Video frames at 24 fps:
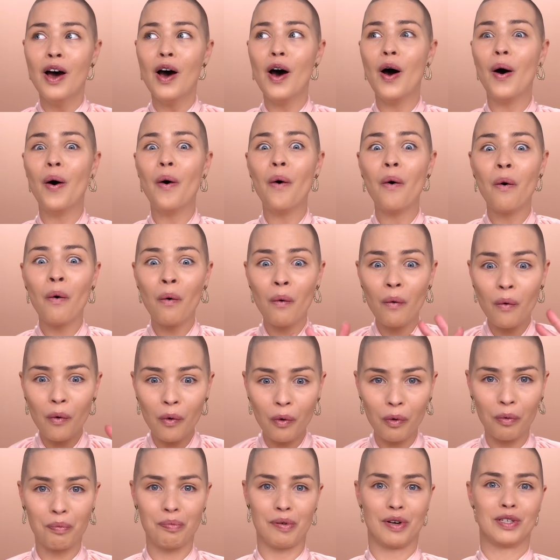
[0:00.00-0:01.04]
a
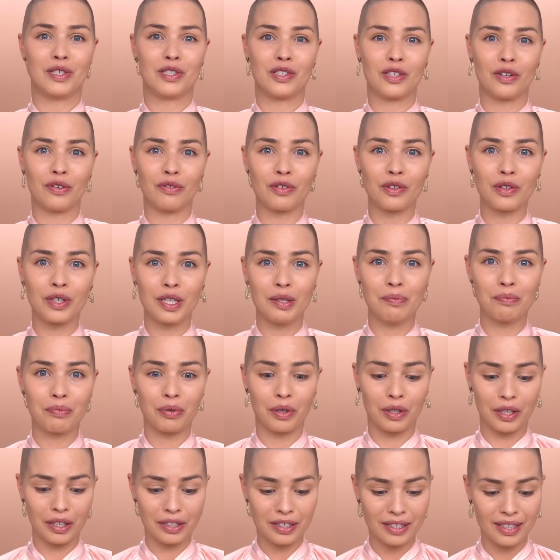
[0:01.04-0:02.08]
whole bunch of cream
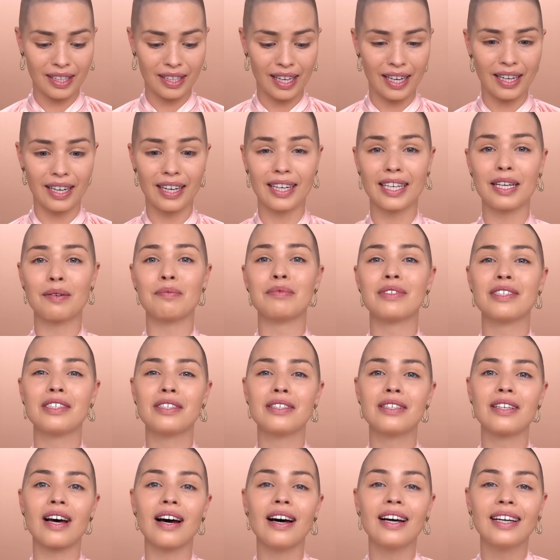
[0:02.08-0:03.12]
products that I am
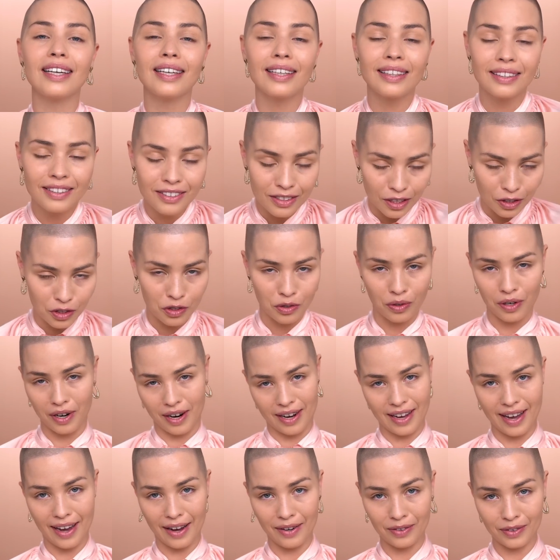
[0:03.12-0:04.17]
dying to
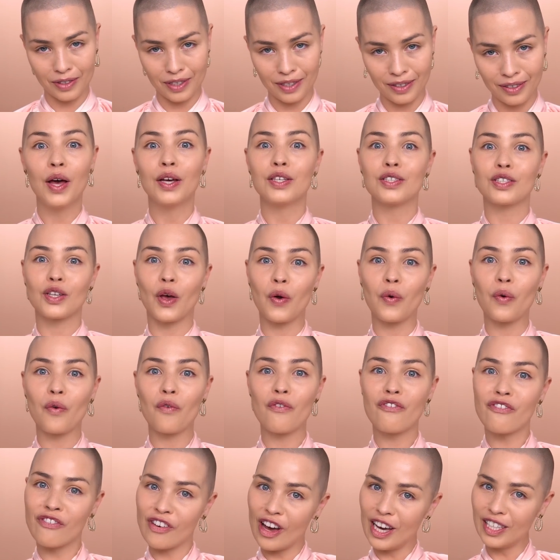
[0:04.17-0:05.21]
try out. So
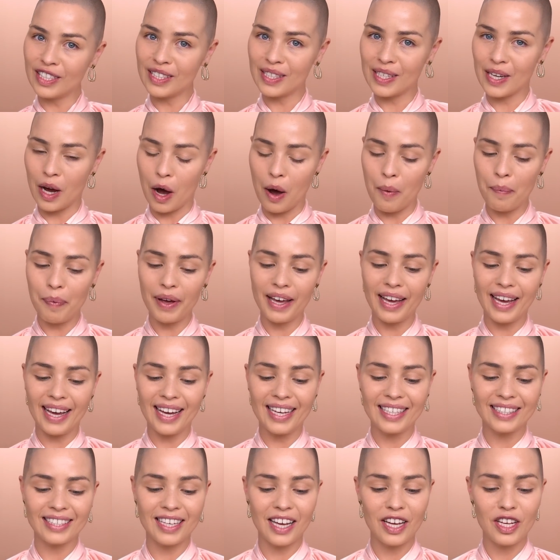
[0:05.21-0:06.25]
first up
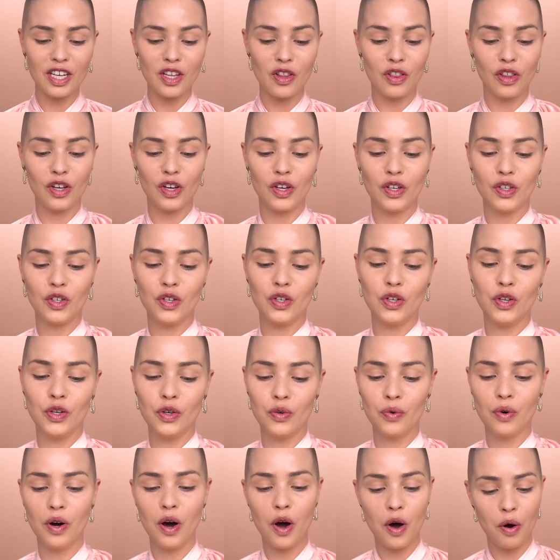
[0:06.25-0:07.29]
is the
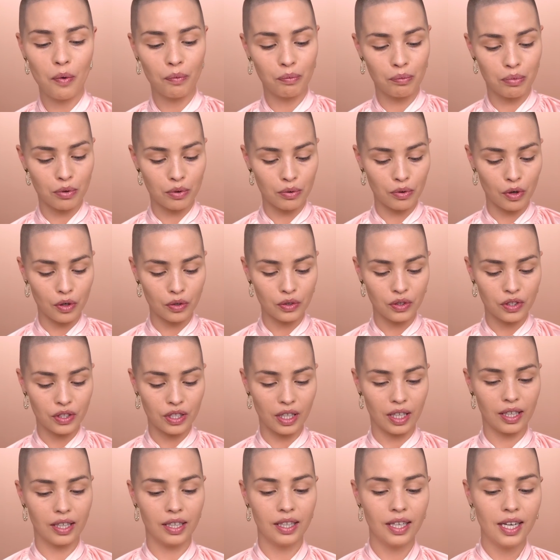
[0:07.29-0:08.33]
new
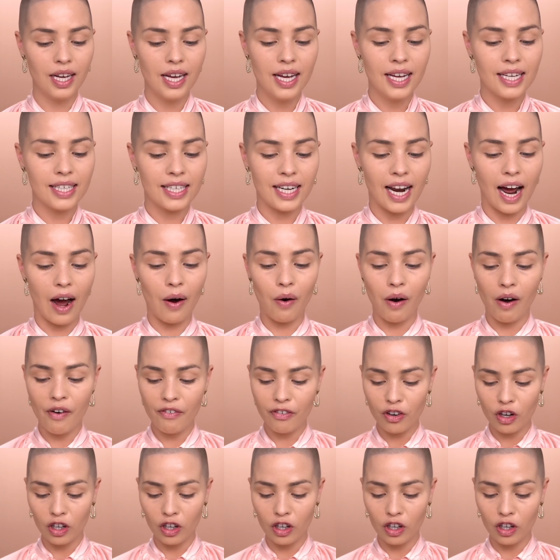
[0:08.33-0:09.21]
bronzer. Now, I've